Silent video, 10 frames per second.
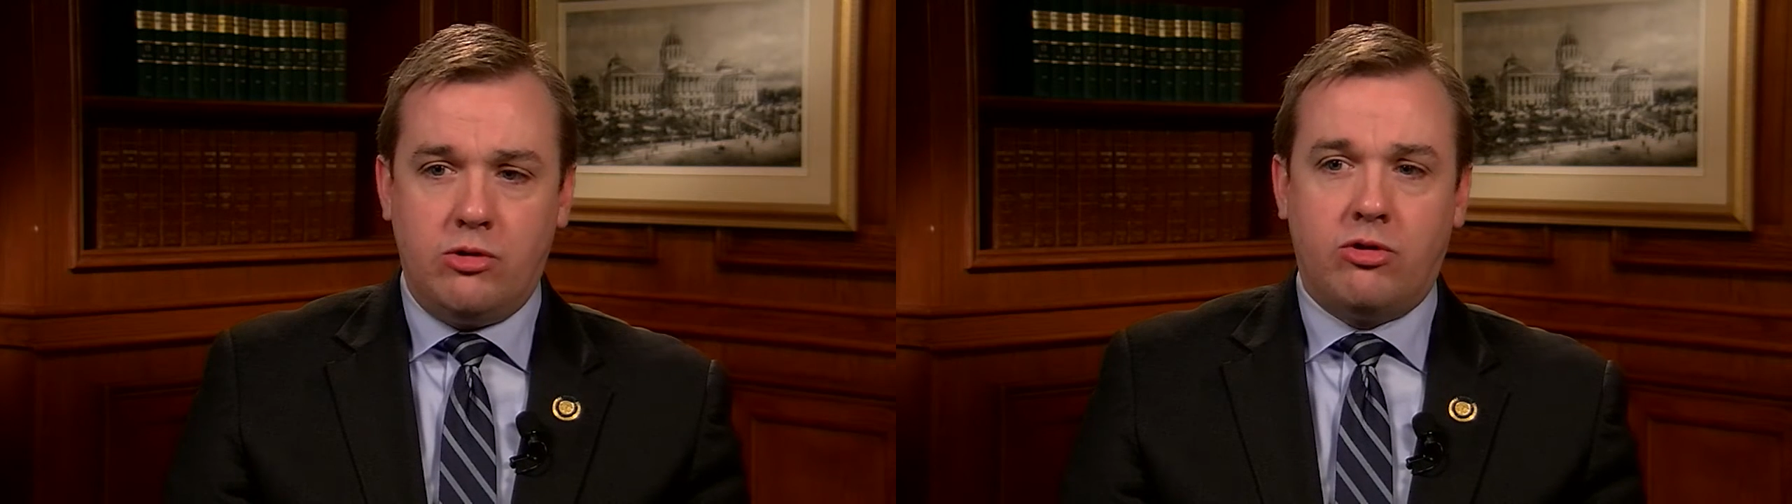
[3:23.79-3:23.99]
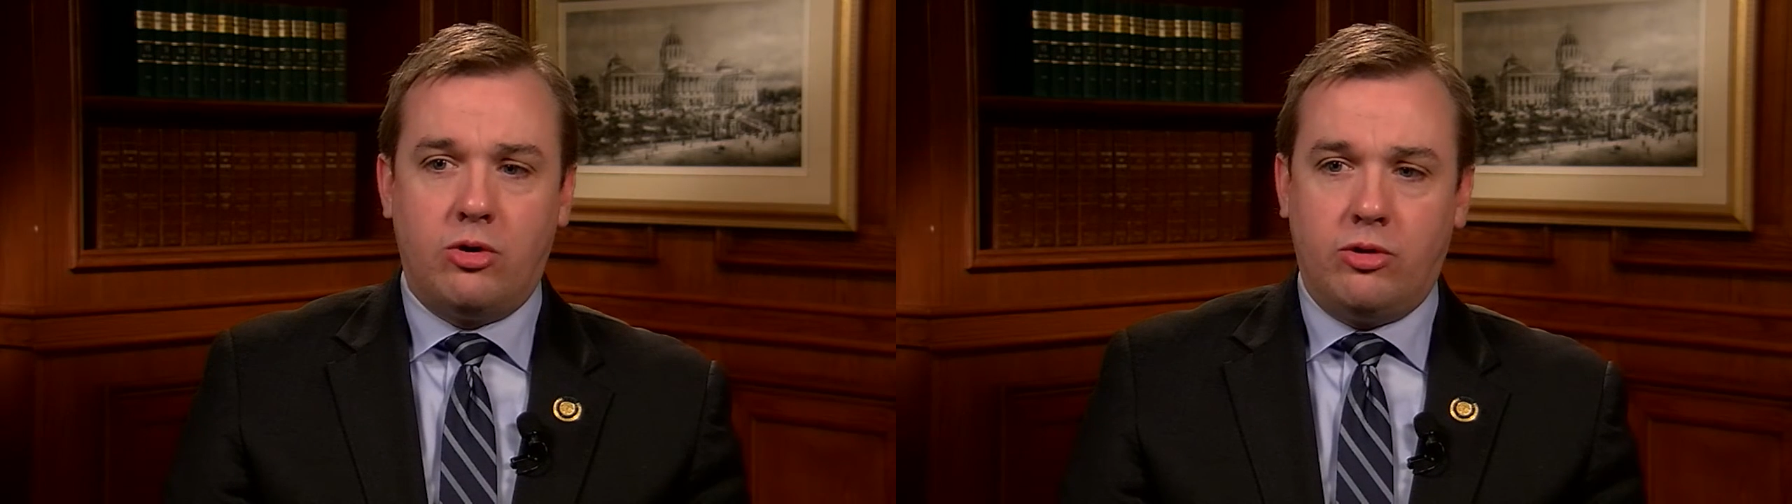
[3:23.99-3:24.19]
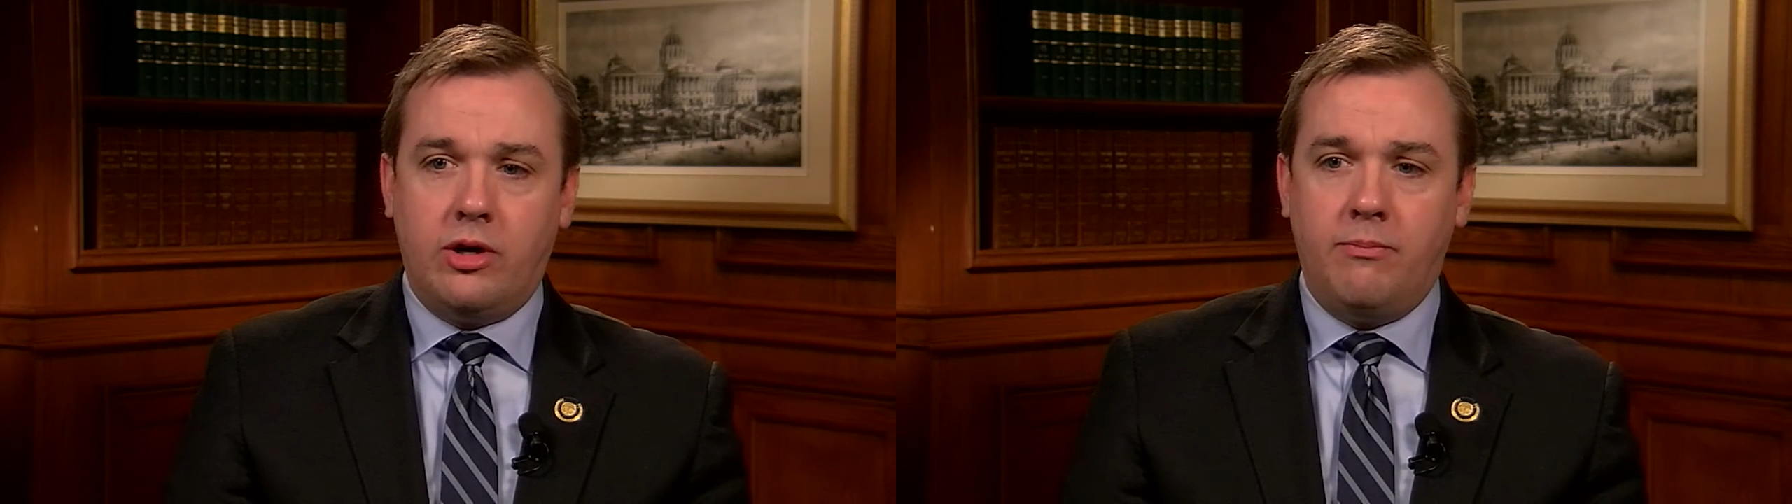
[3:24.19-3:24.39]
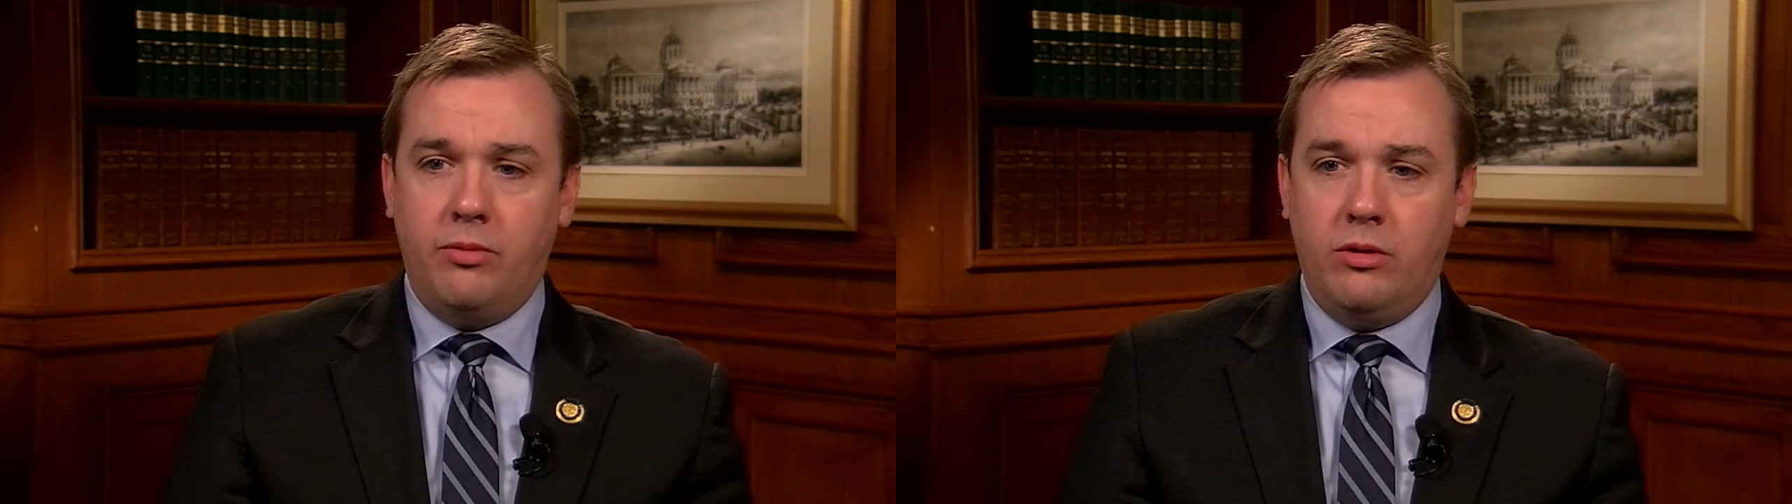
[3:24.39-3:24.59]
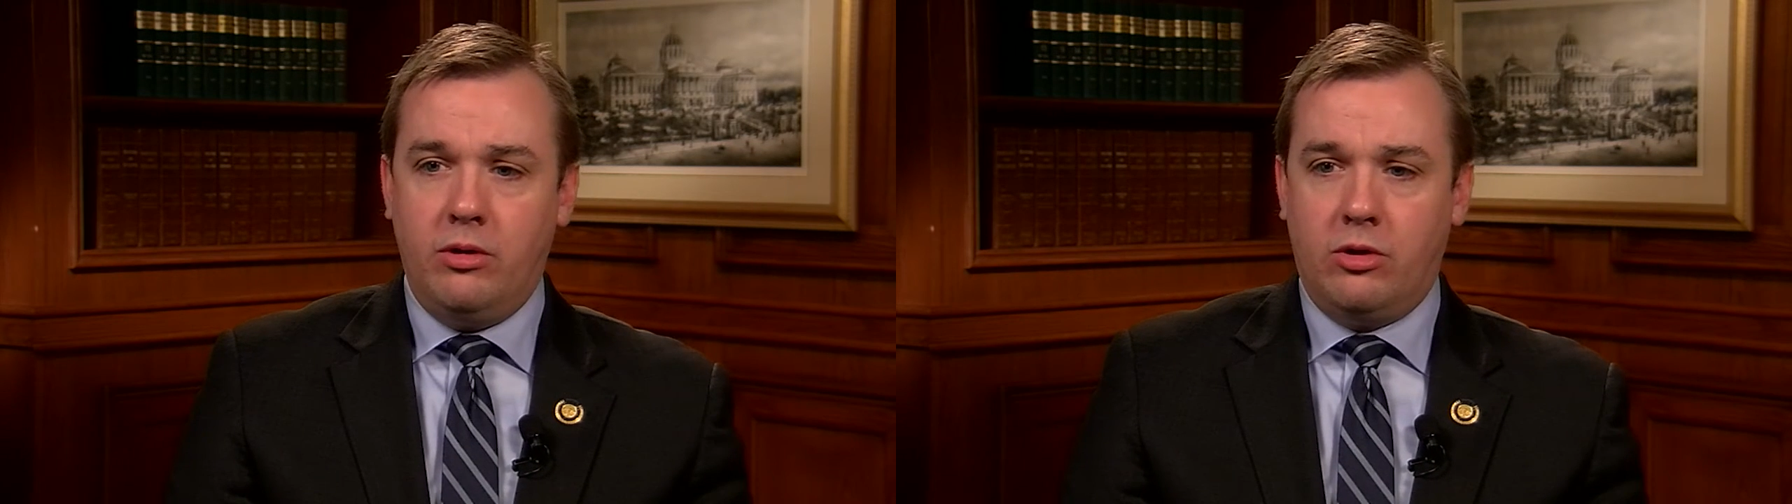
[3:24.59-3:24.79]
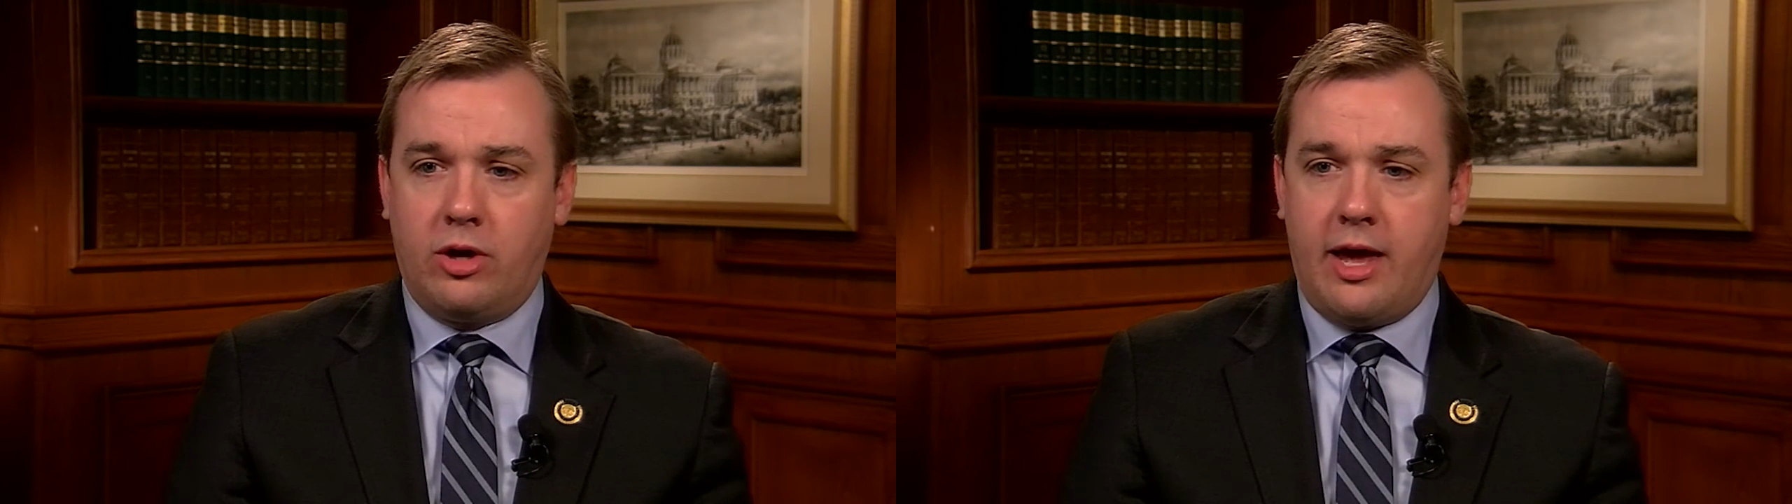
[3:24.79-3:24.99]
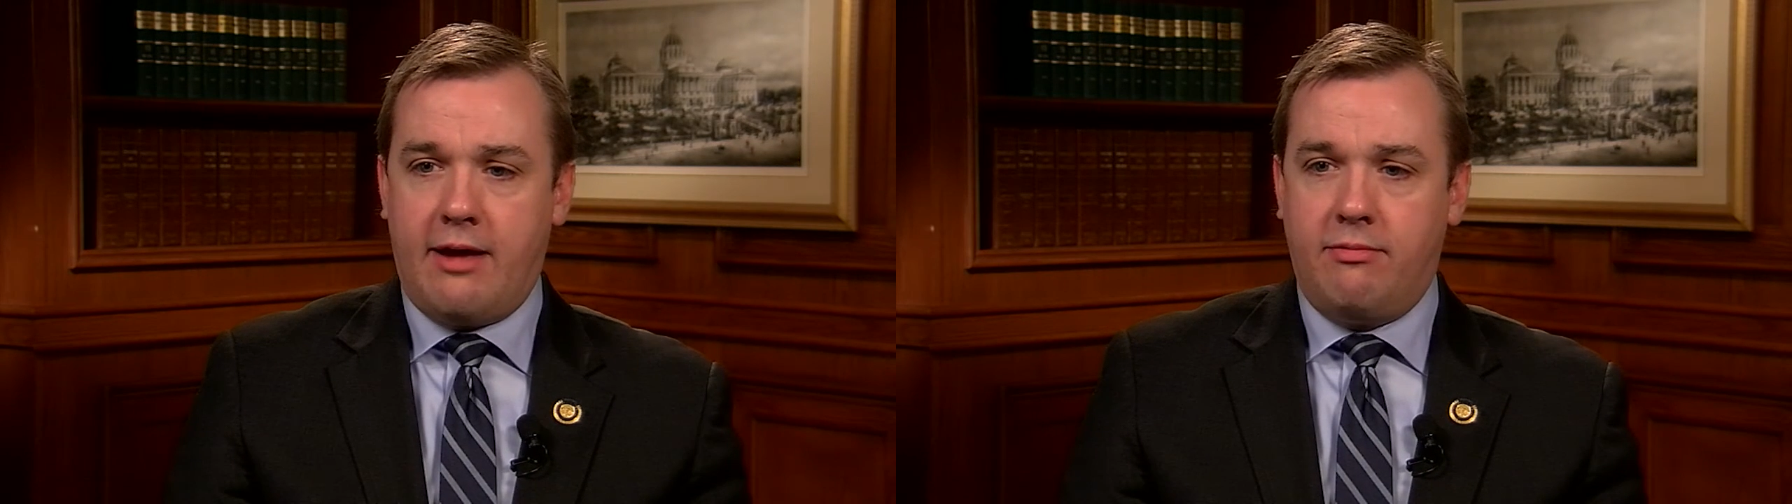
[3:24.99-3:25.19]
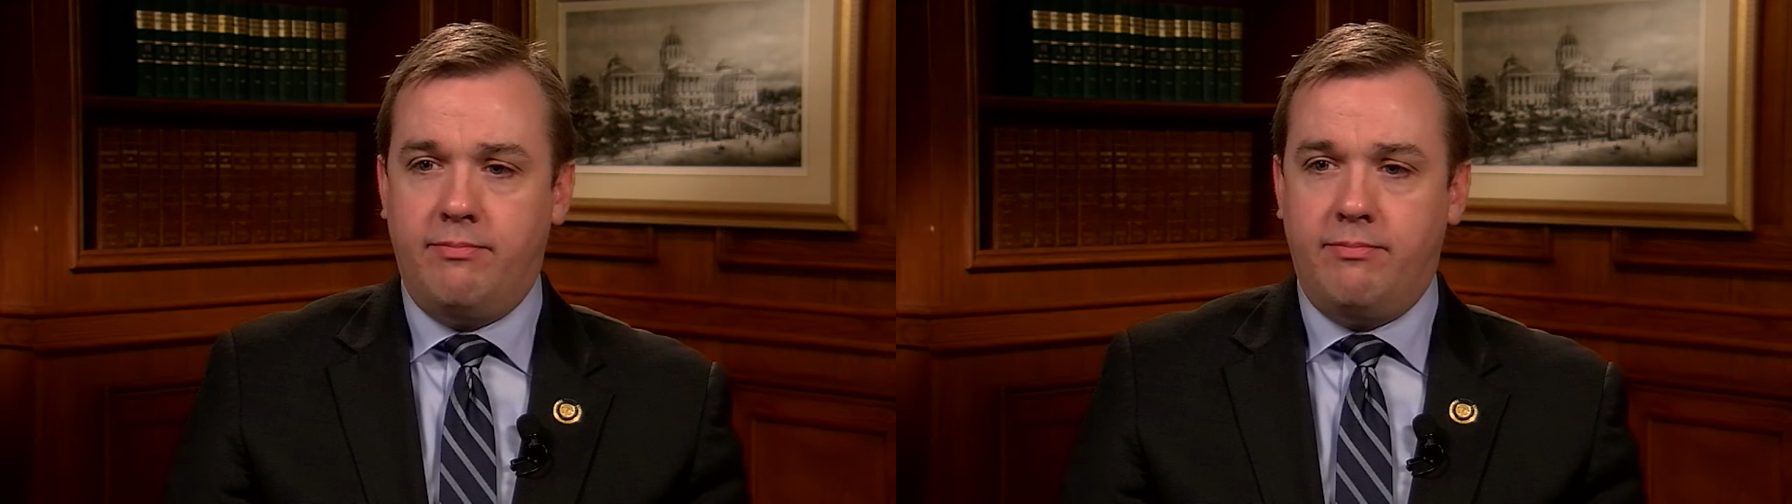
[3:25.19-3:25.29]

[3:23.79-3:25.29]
certainly look at.